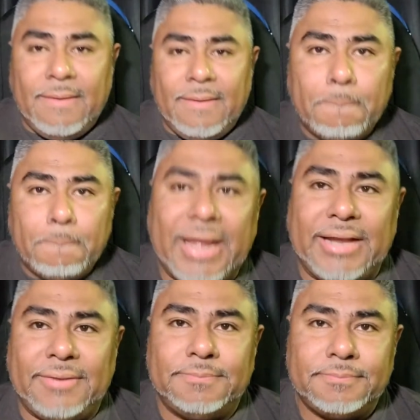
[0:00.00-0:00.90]

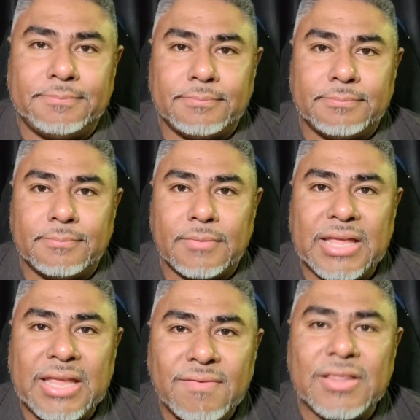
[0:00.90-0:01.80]
But
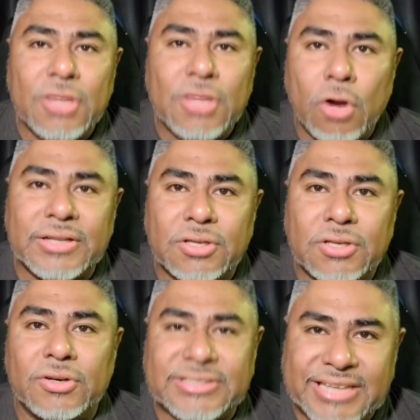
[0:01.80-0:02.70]
even though it's on
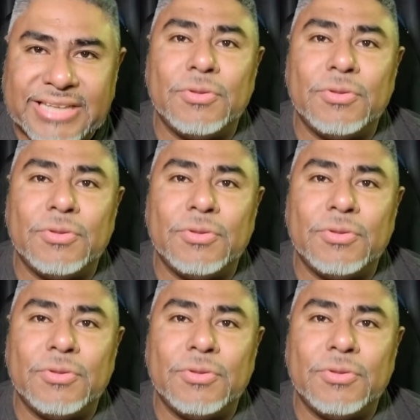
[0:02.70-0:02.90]
the stamp,